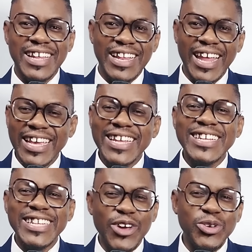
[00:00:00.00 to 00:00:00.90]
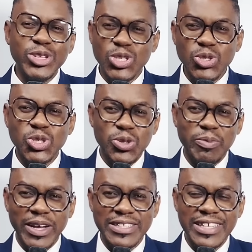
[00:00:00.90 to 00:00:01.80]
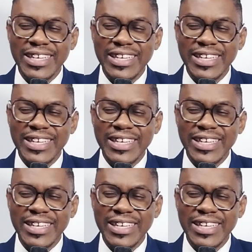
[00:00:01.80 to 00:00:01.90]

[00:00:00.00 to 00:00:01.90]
Luckily, they are not YouTubers.